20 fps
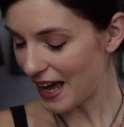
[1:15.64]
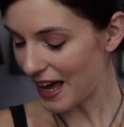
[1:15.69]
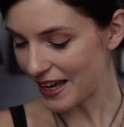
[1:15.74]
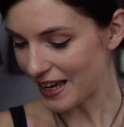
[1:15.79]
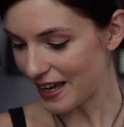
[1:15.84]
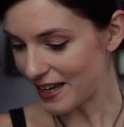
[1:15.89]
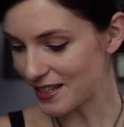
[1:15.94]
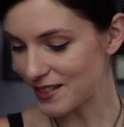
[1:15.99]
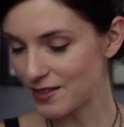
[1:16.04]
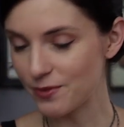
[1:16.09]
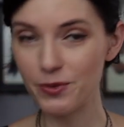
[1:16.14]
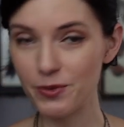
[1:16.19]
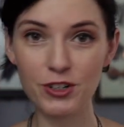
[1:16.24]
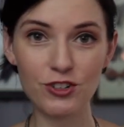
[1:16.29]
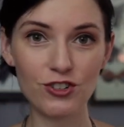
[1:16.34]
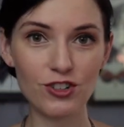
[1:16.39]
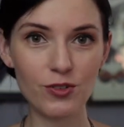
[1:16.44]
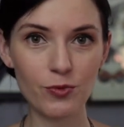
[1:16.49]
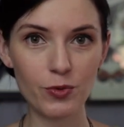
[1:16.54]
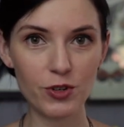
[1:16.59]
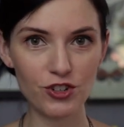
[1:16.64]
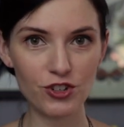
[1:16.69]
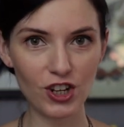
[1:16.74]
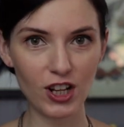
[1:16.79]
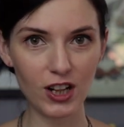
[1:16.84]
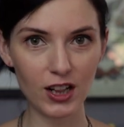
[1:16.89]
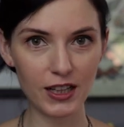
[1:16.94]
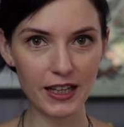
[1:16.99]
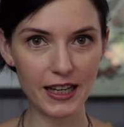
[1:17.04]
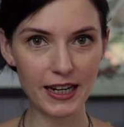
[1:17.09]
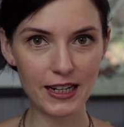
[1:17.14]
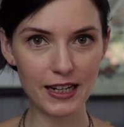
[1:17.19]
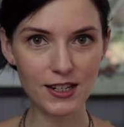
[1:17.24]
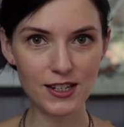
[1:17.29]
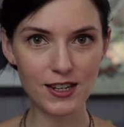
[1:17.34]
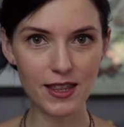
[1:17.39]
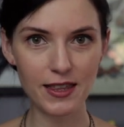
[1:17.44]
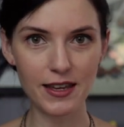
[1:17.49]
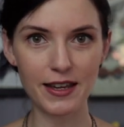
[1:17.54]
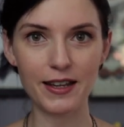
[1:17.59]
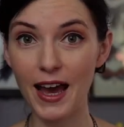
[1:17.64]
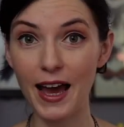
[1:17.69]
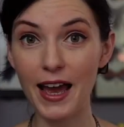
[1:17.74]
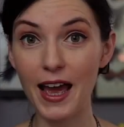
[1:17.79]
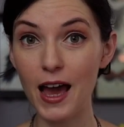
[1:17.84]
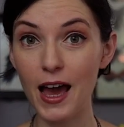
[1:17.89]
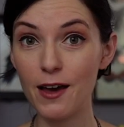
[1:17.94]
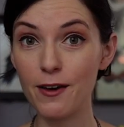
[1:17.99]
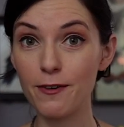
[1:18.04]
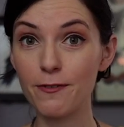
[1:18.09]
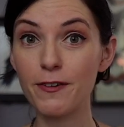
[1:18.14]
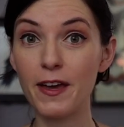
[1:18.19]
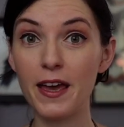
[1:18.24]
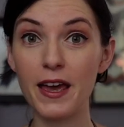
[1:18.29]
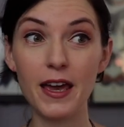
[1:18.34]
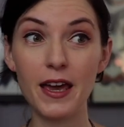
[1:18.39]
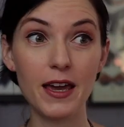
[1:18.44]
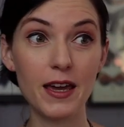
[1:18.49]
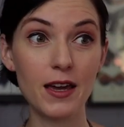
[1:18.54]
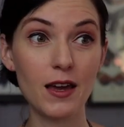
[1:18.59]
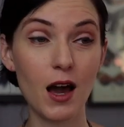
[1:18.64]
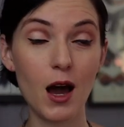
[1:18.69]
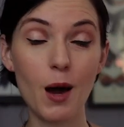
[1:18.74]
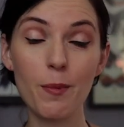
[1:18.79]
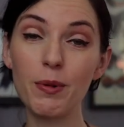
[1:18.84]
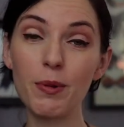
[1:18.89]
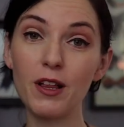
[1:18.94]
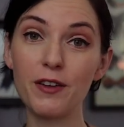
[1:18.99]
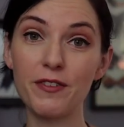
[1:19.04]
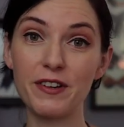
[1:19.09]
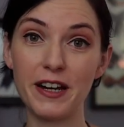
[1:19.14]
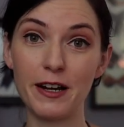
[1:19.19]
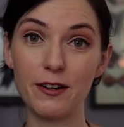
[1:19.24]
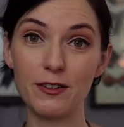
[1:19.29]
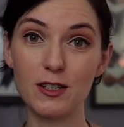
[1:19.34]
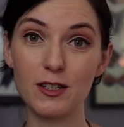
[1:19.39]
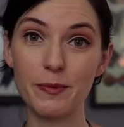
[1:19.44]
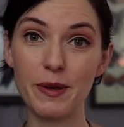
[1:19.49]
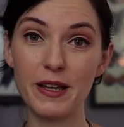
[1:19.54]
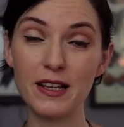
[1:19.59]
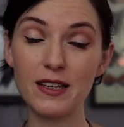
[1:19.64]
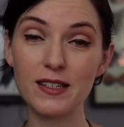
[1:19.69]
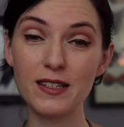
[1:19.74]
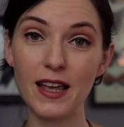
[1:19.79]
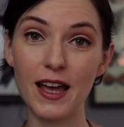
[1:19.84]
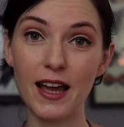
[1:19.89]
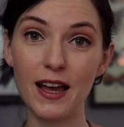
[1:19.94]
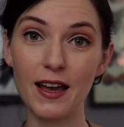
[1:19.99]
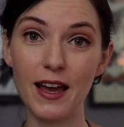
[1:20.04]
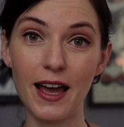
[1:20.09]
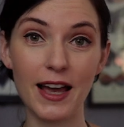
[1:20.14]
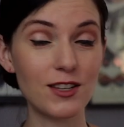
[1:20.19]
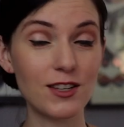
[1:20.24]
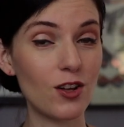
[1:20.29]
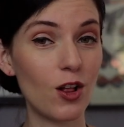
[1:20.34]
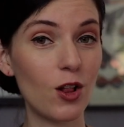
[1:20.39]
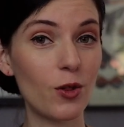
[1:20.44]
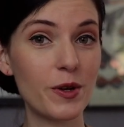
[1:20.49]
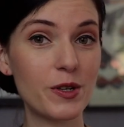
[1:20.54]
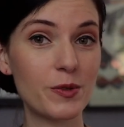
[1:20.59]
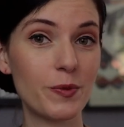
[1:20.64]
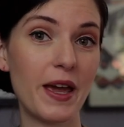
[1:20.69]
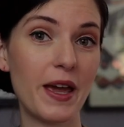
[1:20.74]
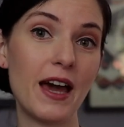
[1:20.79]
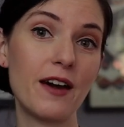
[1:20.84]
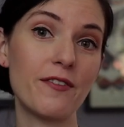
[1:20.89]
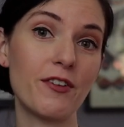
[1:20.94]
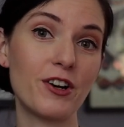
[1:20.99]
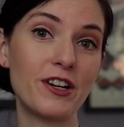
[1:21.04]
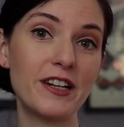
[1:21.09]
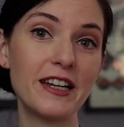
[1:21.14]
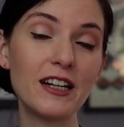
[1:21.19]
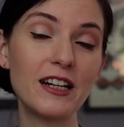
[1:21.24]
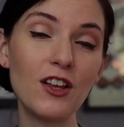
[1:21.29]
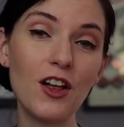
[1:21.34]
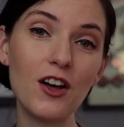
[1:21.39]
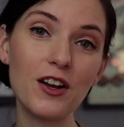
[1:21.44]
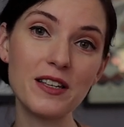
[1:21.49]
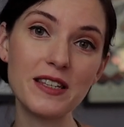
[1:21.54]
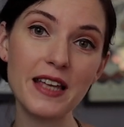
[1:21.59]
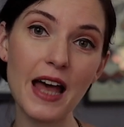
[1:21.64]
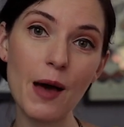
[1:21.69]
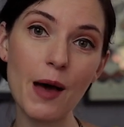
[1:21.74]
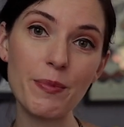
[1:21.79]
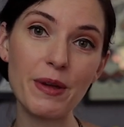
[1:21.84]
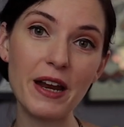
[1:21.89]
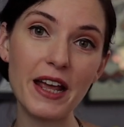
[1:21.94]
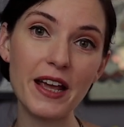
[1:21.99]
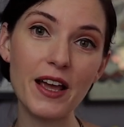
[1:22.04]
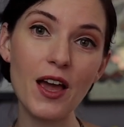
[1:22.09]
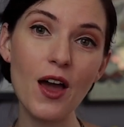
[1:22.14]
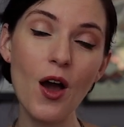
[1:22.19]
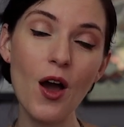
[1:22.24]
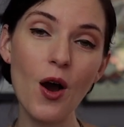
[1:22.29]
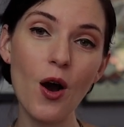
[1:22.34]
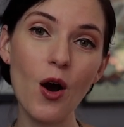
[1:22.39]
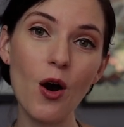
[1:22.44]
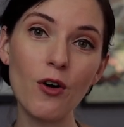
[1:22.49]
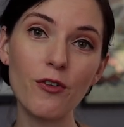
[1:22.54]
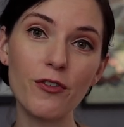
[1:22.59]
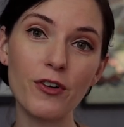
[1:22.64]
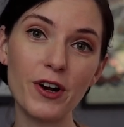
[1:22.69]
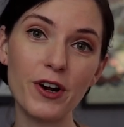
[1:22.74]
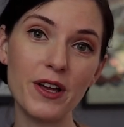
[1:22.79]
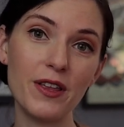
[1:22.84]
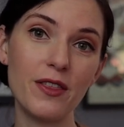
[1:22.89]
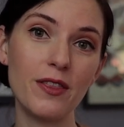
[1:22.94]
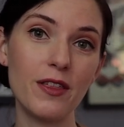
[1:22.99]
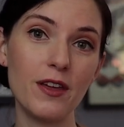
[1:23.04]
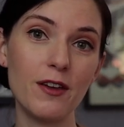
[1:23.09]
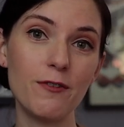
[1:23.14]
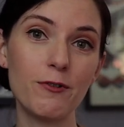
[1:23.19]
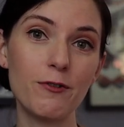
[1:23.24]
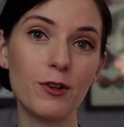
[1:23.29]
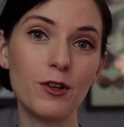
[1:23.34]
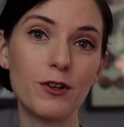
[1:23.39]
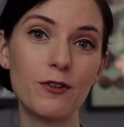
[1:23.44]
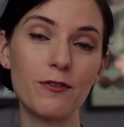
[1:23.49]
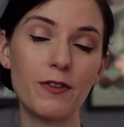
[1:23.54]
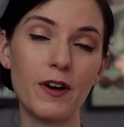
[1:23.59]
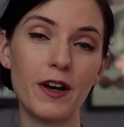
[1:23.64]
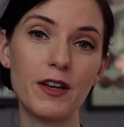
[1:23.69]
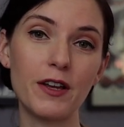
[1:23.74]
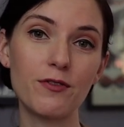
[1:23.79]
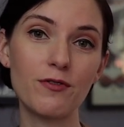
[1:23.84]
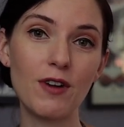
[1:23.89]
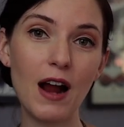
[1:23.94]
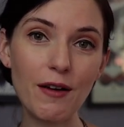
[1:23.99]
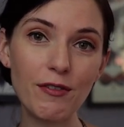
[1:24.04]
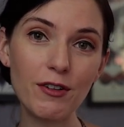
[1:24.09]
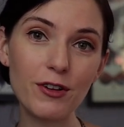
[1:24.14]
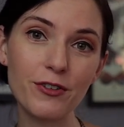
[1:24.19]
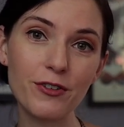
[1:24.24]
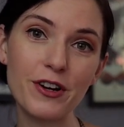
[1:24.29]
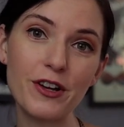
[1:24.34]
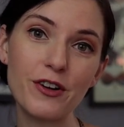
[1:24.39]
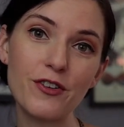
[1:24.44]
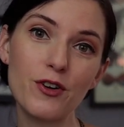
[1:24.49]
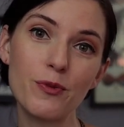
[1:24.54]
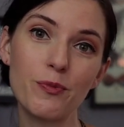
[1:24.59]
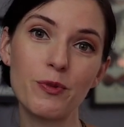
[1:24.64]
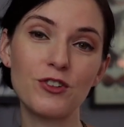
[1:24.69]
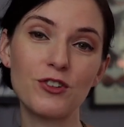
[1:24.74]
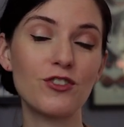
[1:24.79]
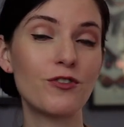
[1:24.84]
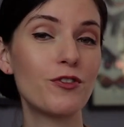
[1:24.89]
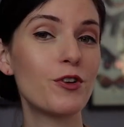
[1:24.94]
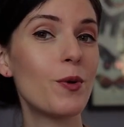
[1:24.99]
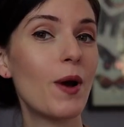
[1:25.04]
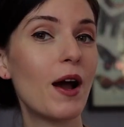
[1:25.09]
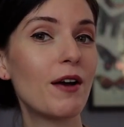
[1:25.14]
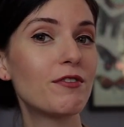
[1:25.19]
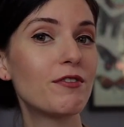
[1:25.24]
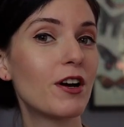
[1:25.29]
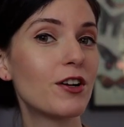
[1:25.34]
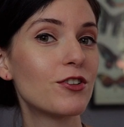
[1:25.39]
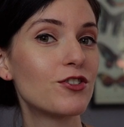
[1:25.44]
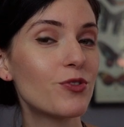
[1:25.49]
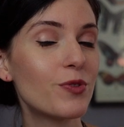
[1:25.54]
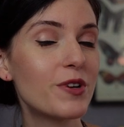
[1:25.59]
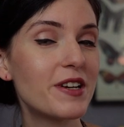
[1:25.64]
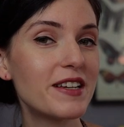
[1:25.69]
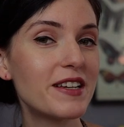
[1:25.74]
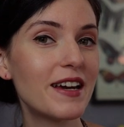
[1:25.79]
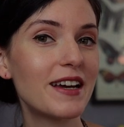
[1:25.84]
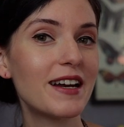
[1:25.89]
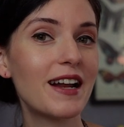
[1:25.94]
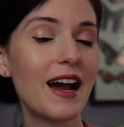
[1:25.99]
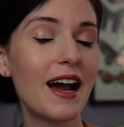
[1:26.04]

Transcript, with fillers: I guess we shall get into things. I have a couple of announcements. As always, we have our knit-alongs happening over in the Voolenvine Ravelry group, which if you have not joined yet,